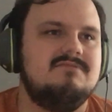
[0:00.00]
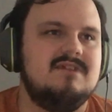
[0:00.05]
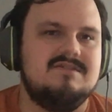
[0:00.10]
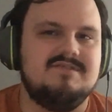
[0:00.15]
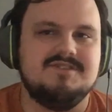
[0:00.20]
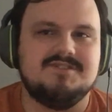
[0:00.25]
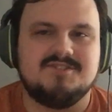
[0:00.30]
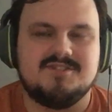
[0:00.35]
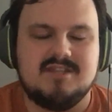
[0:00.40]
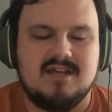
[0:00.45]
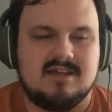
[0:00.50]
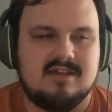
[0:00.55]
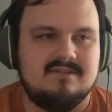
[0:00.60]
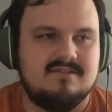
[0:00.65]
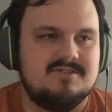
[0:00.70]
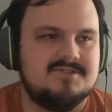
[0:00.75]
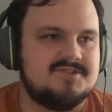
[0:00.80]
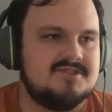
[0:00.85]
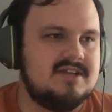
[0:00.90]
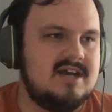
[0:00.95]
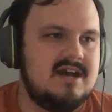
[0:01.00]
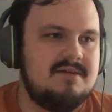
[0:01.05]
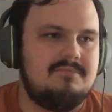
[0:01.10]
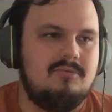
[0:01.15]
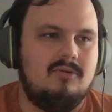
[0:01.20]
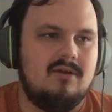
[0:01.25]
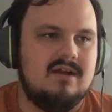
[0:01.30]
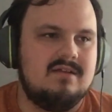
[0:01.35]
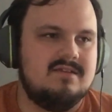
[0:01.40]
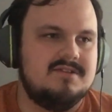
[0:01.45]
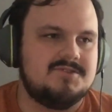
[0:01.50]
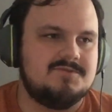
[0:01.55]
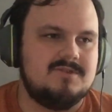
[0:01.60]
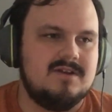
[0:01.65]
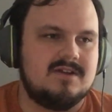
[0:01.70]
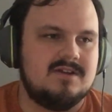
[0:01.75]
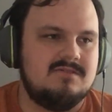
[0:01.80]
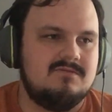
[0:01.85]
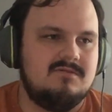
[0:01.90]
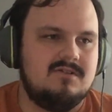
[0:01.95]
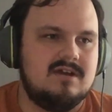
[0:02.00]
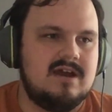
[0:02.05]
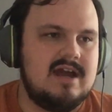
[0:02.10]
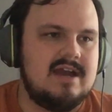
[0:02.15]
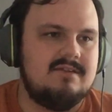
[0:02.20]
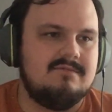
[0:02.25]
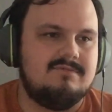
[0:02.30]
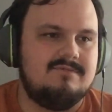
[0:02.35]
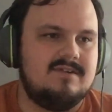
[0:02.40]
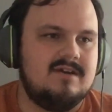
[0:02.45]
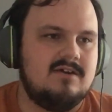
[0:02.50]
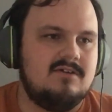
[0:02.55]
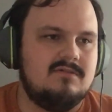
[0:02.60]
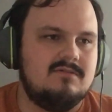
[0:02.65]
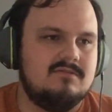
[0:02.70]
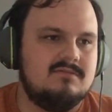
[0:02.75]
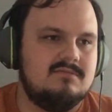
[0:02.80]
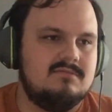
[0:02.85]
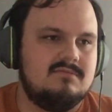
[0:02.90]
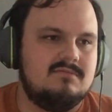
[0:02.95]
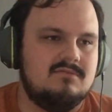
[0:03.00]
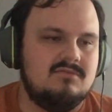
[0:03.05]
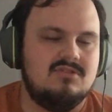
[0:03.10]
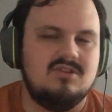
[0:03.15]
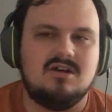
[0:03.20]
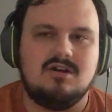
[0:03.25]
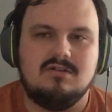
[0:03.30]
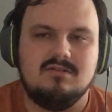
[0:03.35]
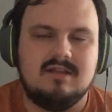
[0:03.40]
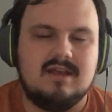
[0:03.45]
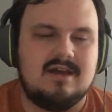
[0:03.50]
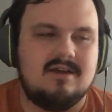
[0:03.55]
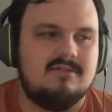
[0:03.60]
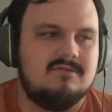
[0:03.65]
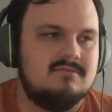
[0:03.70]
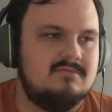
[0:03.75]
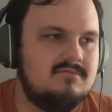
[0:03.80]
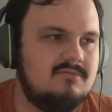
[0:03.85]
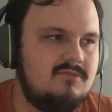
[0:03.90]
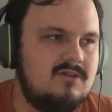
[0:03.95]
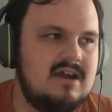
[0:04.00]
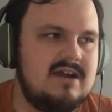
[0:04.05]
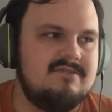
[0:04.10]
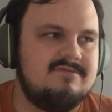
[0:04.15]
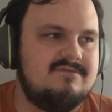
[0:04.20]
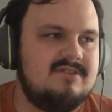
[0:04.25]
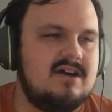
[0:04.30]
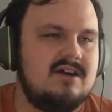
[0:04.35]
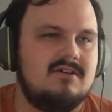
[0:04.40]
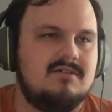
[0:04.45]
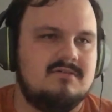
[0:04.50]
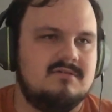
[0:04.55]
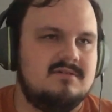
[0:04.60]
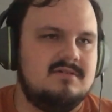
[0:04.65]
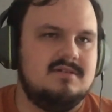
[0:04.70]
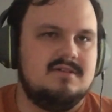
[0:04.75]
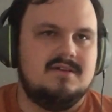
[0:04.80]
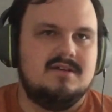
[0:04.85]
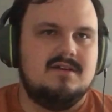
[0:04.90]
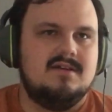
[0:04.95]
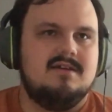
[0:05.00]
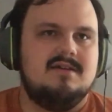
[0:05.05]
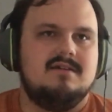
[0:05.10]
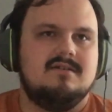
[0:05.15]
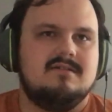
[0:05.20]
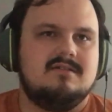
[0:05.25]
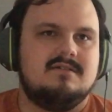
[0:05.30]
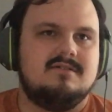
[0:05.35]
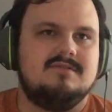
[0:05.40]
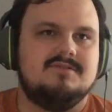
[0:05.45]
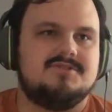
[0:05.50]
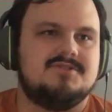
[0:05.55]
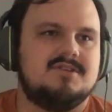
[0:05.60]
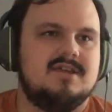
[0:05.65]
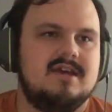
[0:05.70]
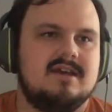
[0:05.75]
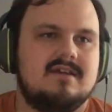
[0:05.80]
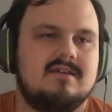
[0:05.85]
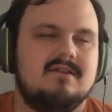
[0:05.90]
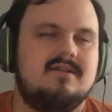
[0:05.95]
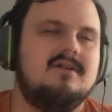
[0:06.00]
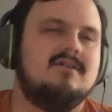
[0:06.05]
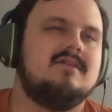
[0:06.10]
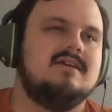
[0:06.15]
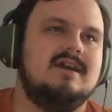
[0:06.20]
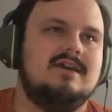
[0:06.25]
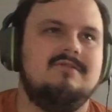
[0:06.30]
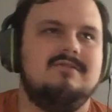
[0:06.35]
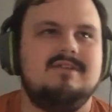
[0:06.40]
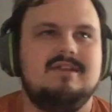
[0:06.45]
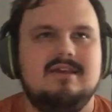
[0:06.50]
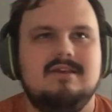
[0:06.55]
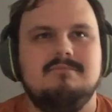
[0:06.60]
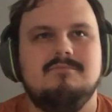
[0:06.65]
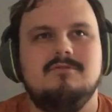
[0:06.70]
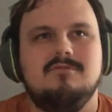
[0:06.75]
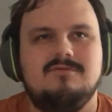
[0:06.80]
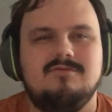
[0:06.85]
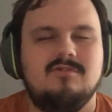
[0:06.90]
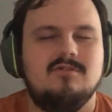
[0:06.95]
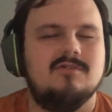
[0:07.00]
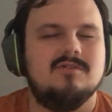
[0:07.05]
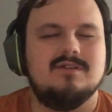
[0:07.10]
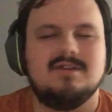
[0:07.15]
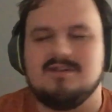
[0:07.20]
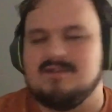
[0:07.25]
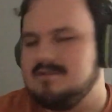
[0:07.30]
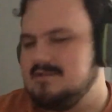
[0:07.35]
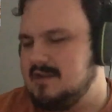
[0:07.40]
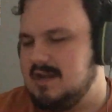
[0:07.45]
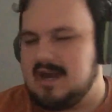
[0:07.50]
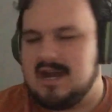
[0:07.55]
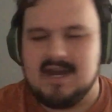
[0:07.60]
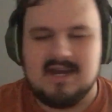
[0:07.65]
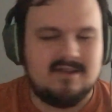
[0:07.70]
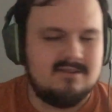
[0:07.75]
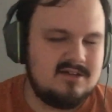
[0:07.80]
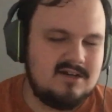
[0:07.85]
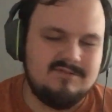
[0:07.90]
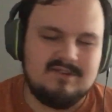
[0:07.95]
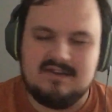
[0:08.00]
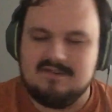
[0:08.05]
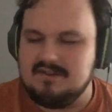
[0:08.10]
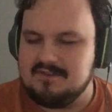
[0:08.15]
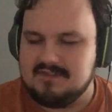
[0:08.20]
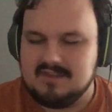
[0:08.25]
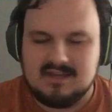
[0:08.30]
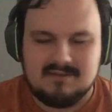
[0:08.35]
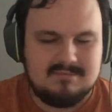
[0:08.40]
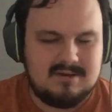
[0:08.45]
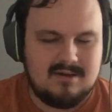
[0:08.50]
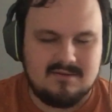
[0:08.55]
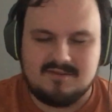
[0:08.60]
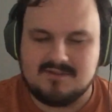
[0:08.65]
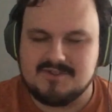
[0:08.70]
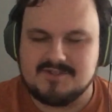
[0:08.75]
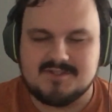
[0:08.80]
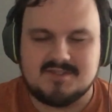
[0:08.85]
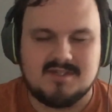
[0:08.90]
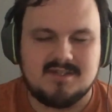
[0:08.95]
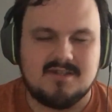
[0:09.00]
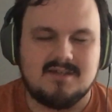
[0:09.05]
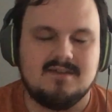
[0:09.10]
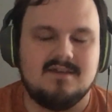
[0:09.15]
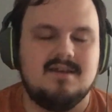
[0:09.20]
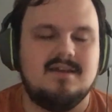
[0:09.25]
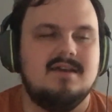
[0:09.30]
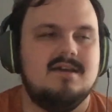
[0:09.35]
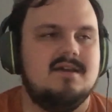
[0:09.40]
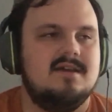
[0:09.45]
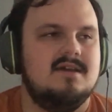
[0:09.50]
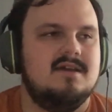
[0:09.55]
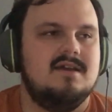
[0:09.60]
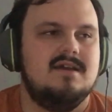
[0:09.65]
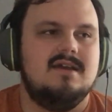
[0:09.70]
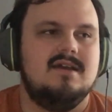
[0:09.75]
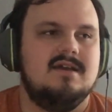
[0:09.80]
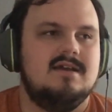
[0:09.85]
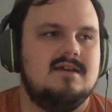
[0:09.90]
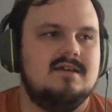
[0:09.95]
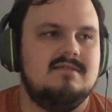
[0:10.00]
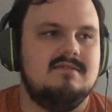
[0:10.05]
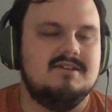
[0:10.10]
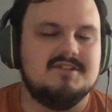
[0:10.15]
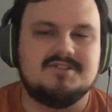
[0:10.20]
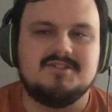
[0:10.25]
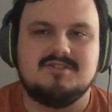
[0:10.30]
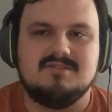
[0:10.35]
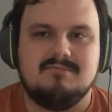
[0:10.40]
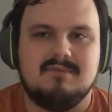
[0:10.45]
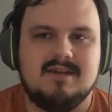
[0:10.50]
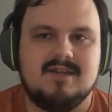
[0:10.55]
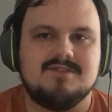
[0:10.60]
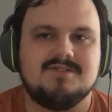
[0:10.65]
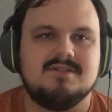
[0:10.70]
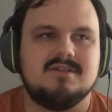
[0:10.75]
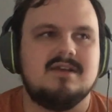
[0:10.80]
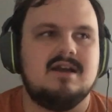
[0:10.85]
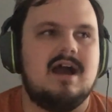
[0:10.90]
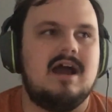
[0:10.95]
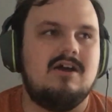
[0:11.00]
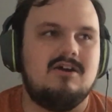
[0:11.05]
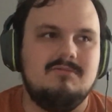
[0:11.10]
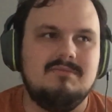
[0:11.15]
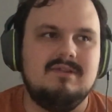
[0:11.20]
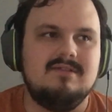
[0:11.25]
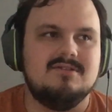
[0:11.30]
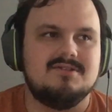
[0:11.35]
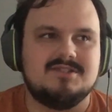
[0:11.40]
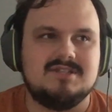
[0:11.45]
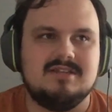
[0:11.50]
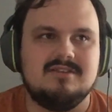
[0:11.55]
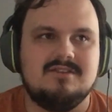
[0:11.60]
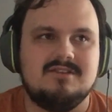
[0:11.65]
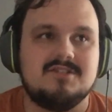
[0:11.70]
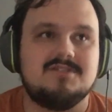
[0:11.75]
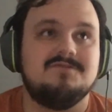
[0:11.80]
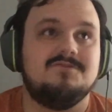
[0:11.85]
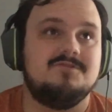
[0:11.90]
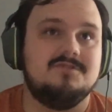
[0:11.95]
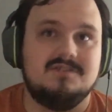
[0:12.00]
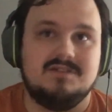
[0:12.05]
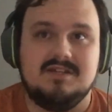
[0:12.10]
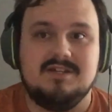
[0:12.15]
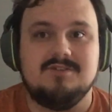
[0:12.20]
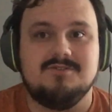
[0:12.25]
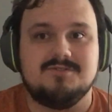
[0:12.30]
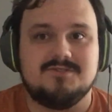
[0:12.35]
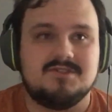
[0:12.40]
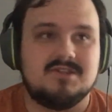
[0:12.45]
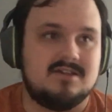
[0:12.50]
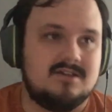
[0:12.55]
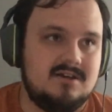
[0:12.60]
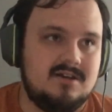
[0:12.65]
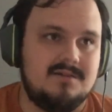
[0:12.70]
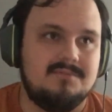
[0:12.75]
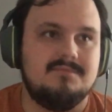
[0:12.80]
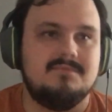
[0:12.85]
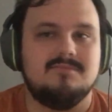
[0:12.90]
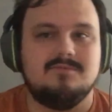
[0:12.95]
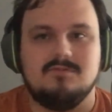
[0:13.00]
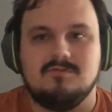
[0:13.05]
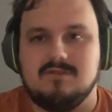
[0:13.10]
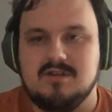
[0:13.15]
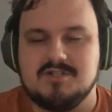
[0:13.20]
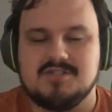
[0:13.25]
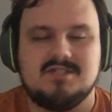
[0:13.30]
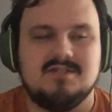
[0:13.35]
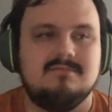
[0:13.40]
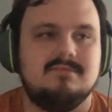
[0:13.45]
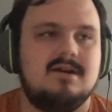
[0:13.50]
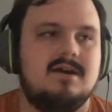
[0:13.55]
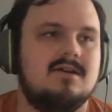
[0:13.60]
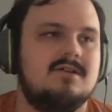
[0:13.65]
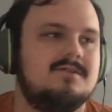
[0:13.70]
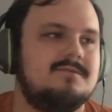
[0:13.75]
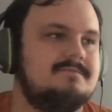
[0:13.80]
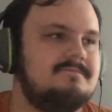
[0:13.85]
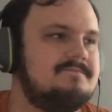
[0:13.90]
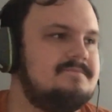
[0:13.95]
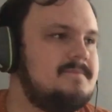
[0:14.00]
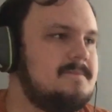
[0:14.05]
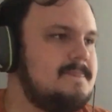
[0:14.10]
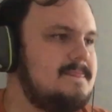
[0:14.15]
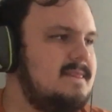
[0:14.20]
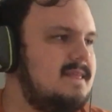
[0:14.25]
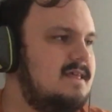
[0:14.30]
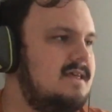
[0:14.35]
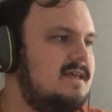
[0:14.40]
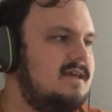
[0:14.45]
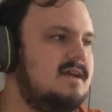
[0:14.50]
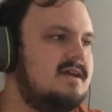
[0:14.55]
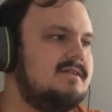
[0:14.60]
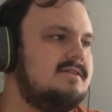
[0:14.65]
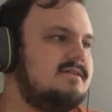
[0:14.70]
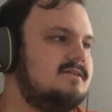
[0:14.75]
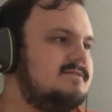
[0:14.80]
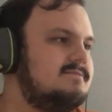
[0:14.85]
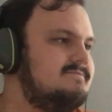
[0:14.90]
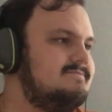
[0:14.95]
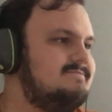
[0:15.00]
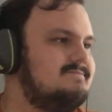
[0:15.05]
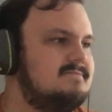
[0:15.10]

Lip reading: every second. There's not a point in this record where I felt lulled out, where I felt just like, okay, we need to move forward here. I love everything about this thing. This is amazing. I will be listening to this for years to come, no question about it. And